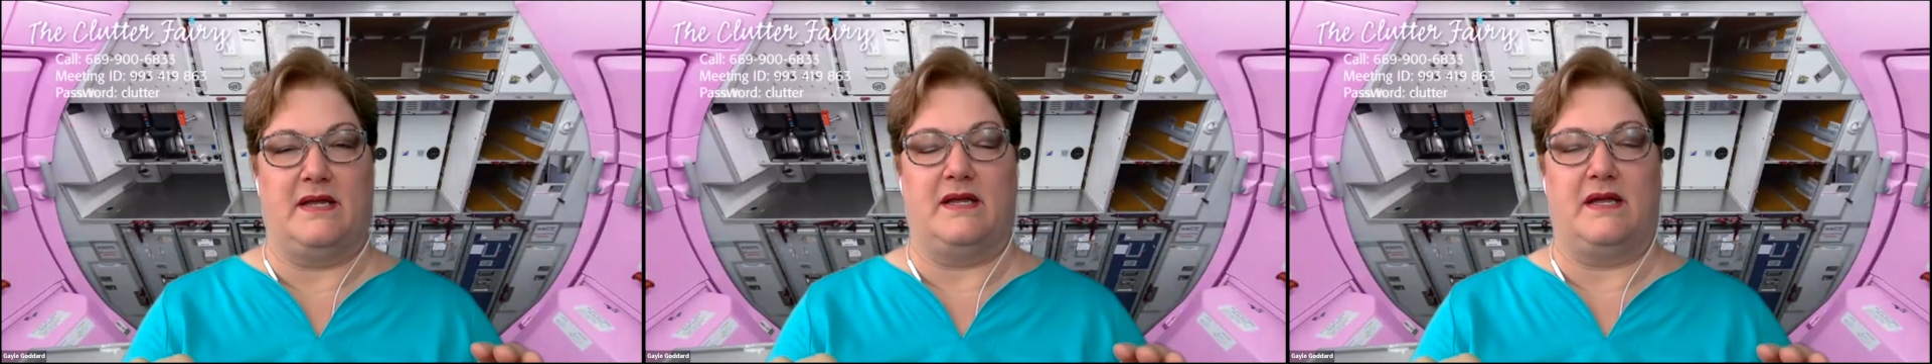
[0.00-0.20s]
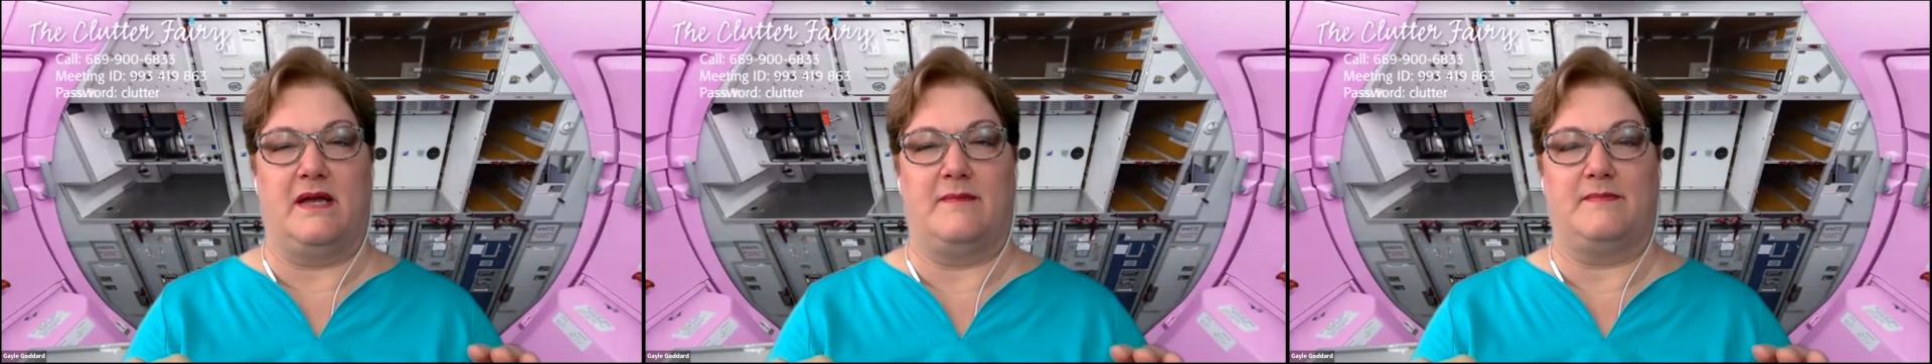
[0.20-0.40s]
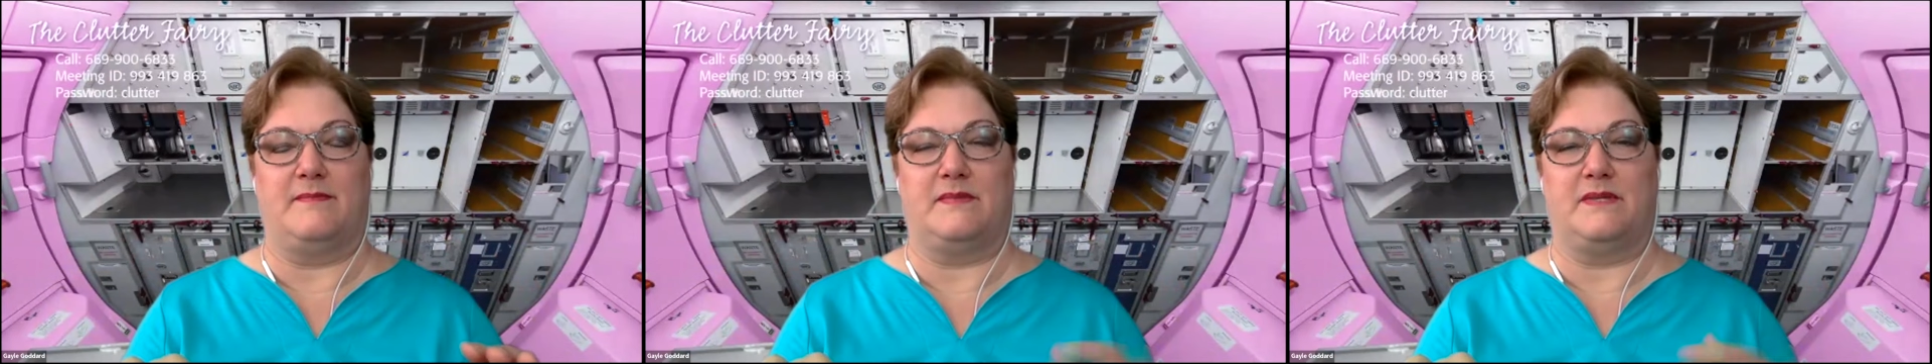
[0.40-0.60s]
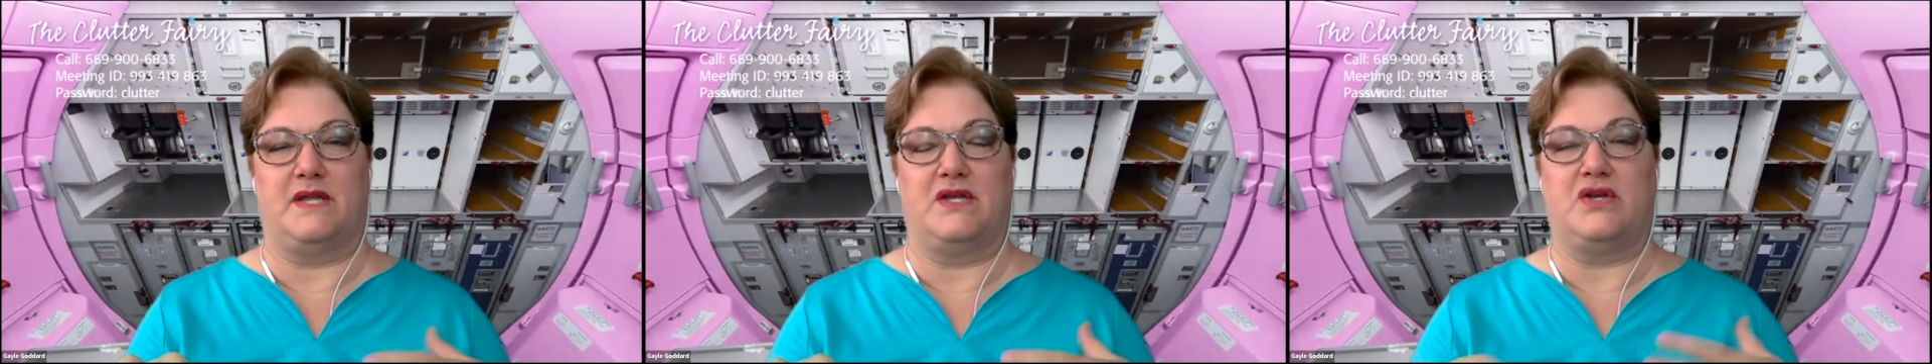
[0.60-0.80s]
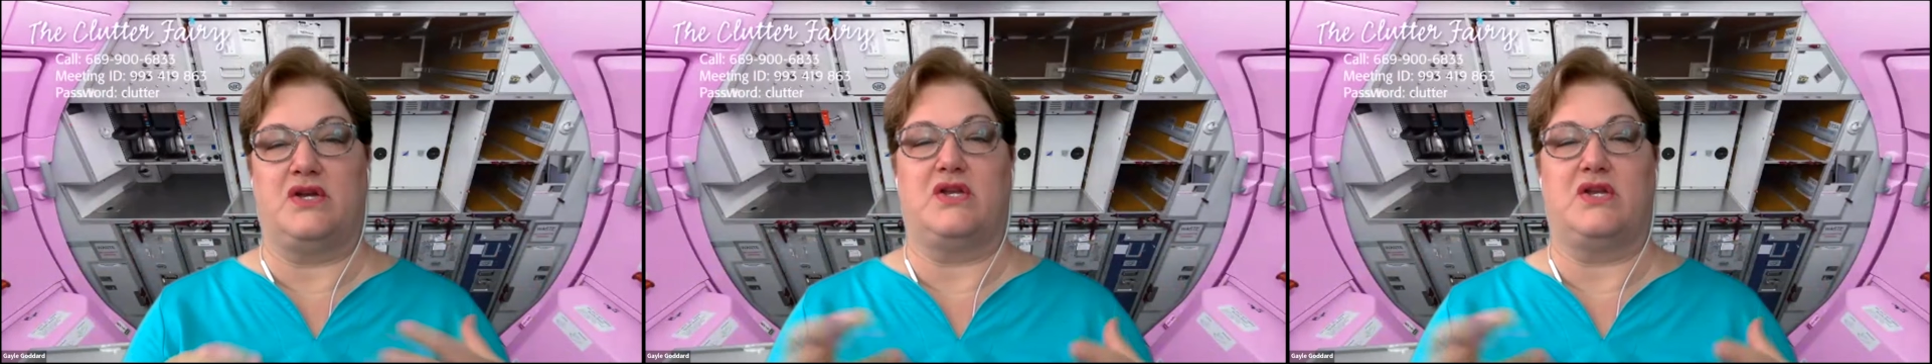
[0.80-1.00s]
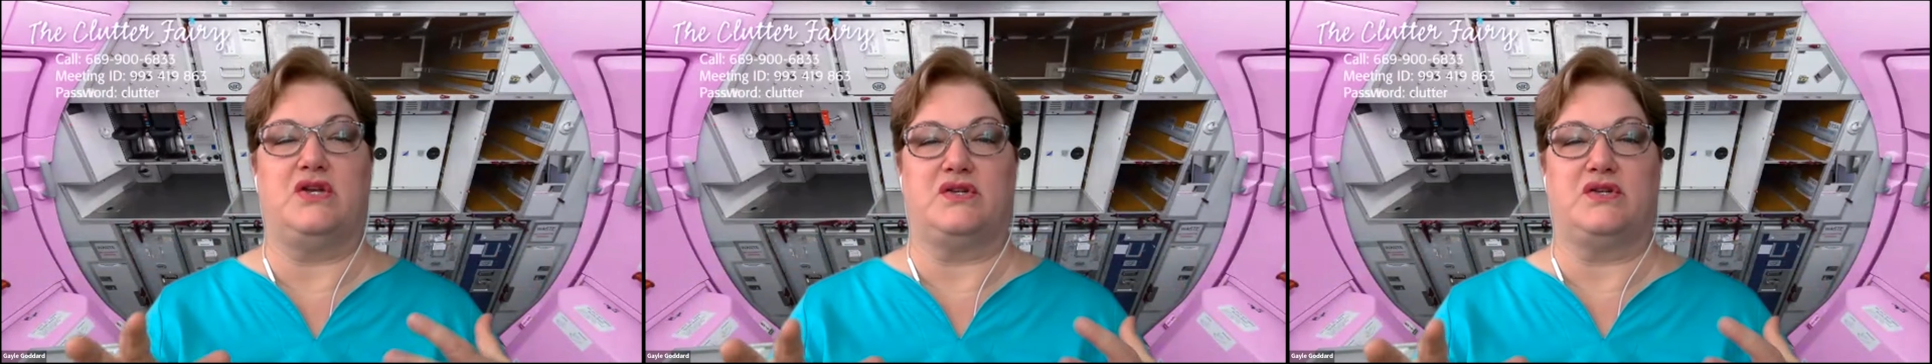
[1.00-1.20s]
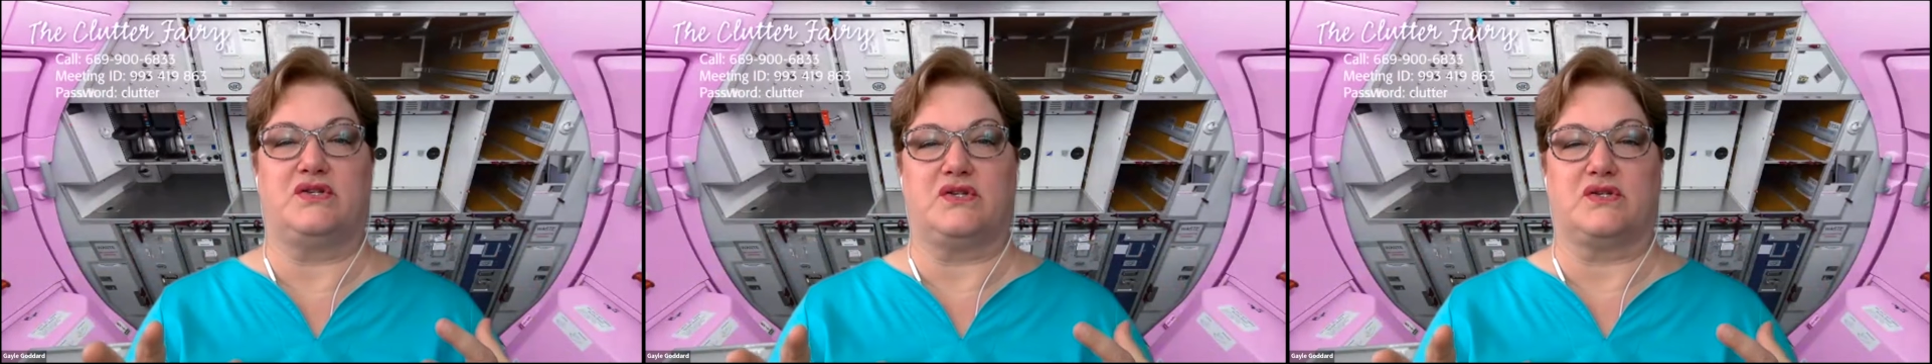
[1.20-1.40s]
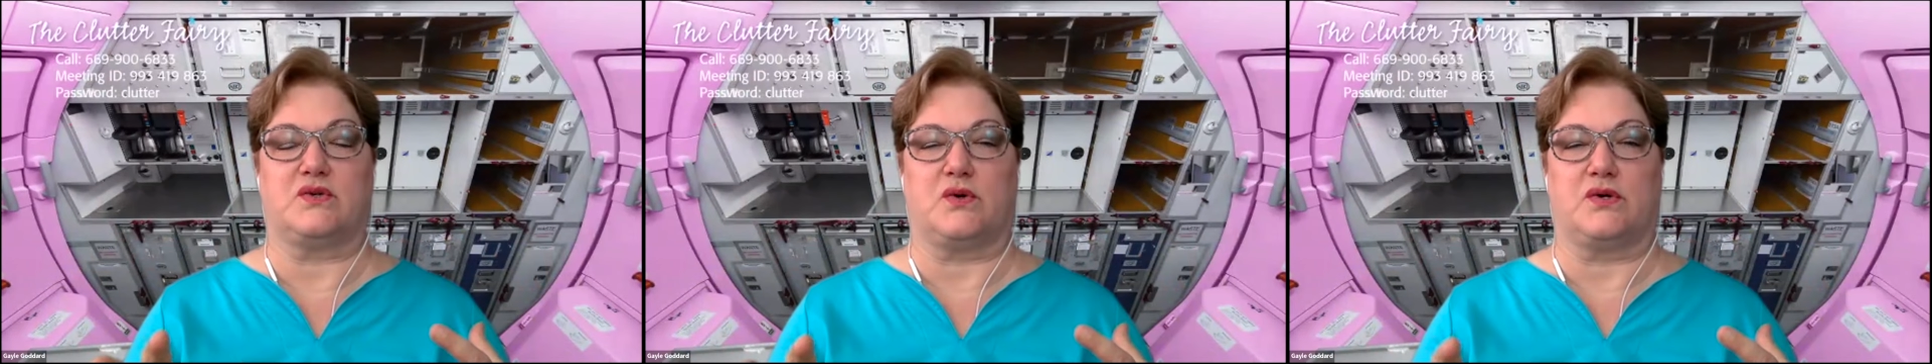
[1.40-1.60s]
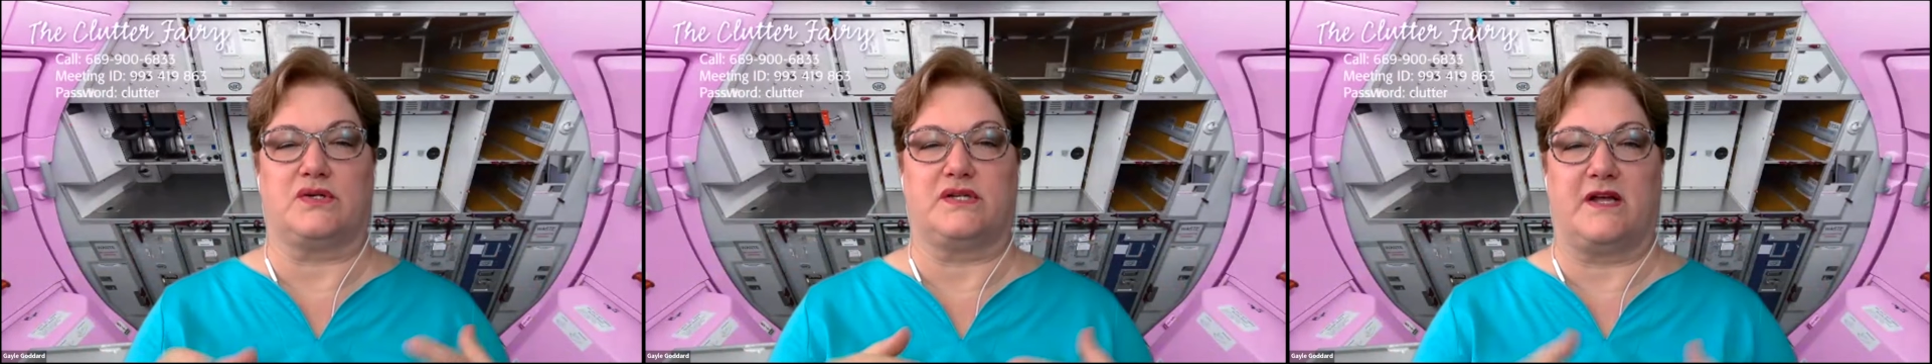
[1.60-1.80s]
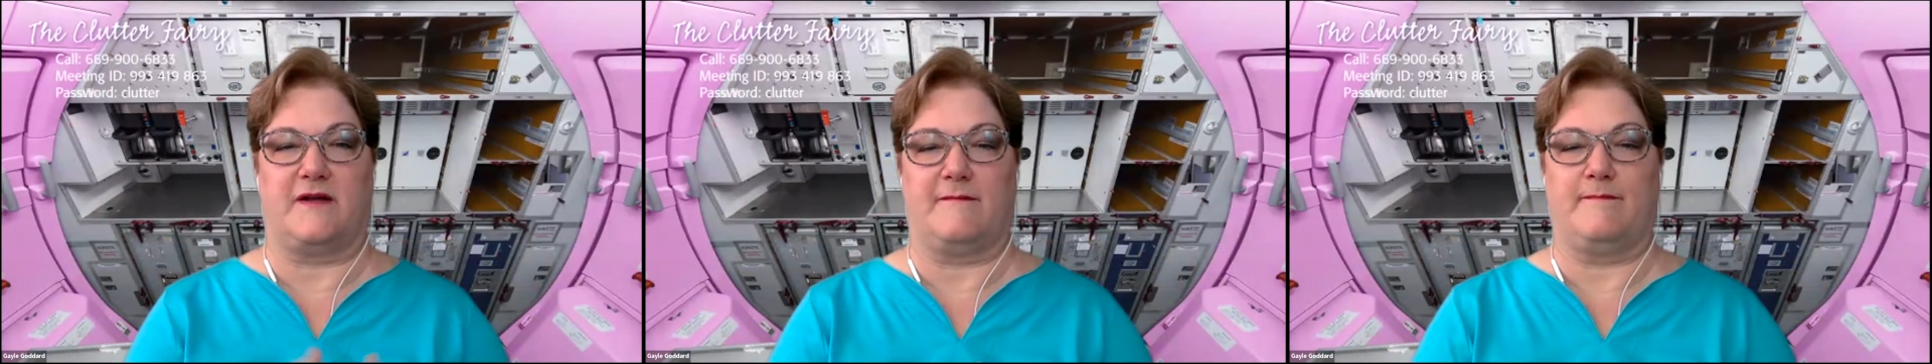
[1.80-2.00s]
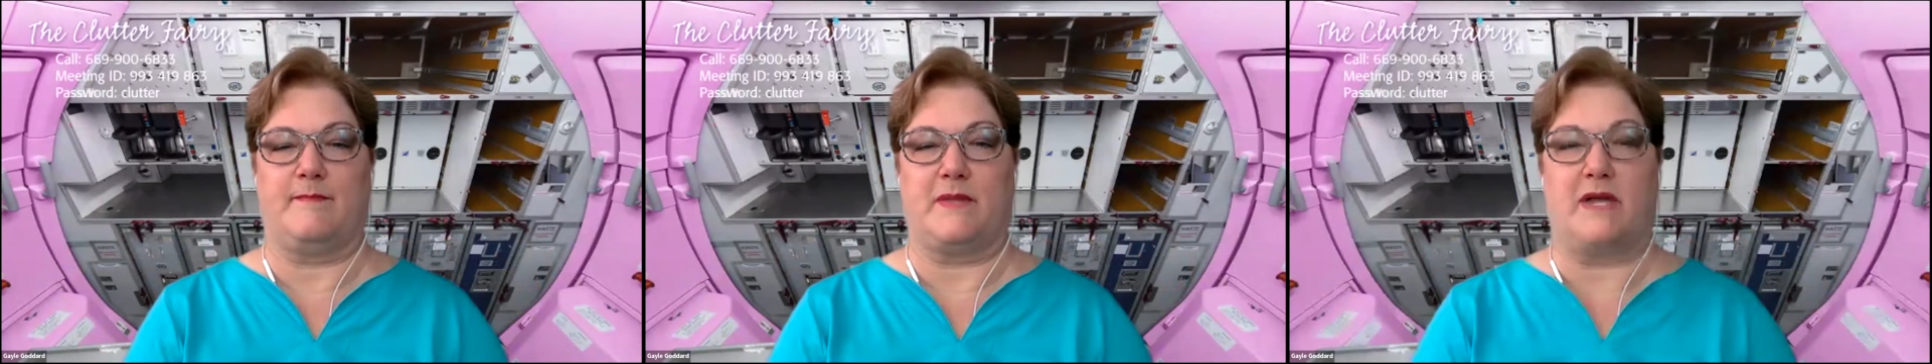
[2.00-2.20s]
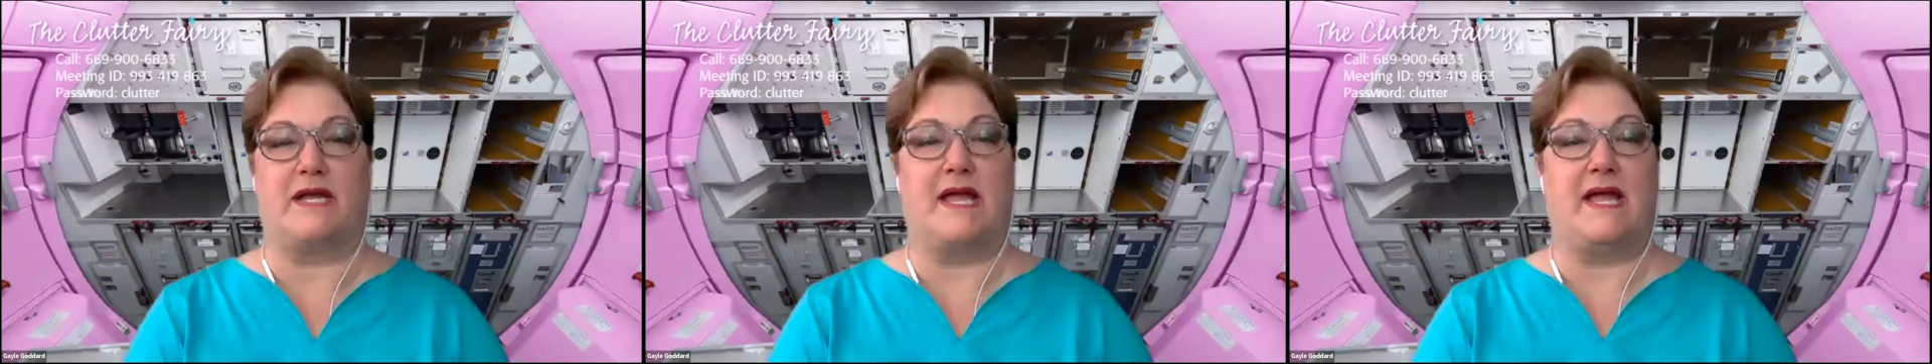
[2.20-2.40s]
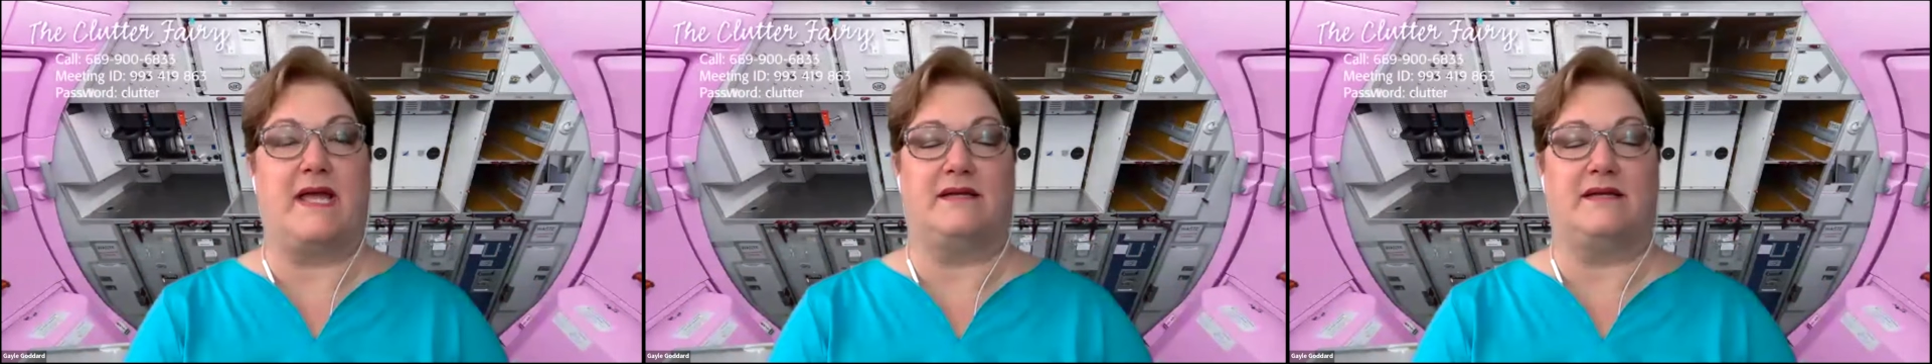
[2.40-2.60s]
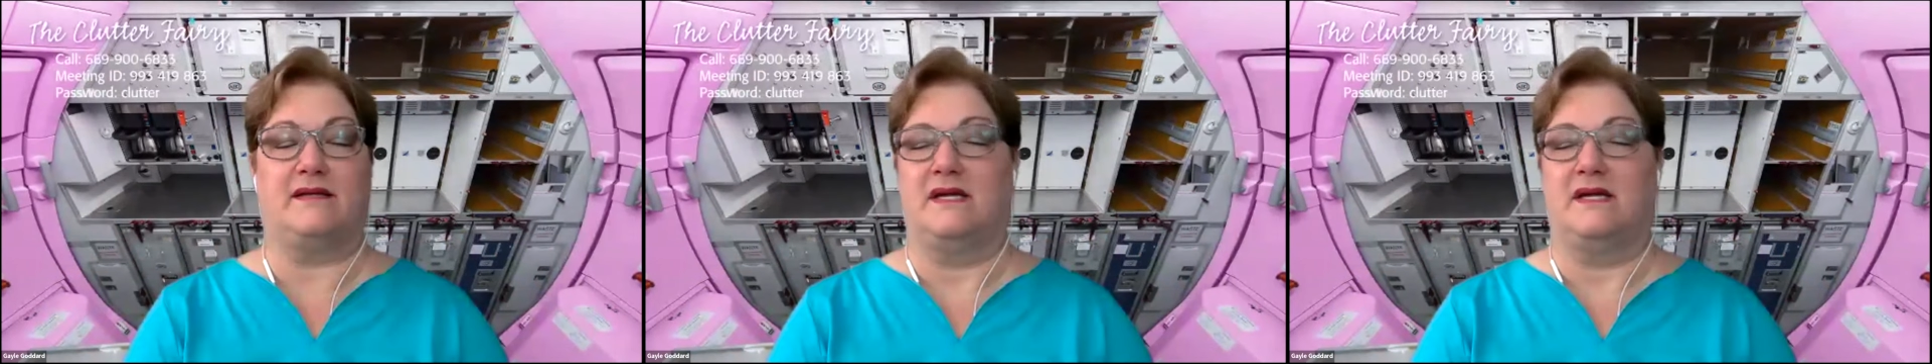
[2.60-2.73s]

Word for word: that you can use to store stuff. Again,